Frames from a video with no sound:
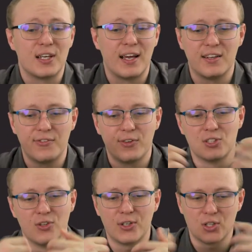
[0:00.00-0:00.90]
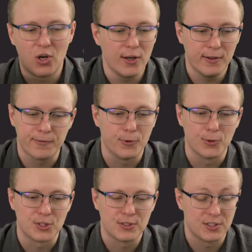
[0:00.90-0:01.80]
And if it's not on a
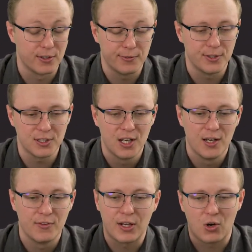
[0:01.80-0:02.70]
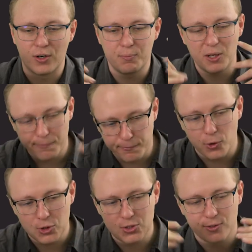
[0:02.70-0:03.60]
surface, there can't be a
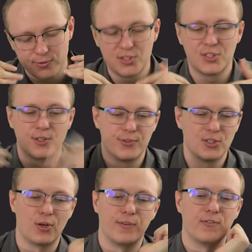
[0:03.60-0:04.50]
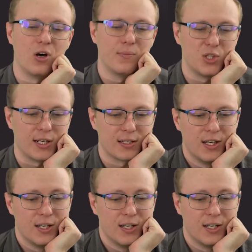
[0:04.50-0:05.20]
force of the surface on the object.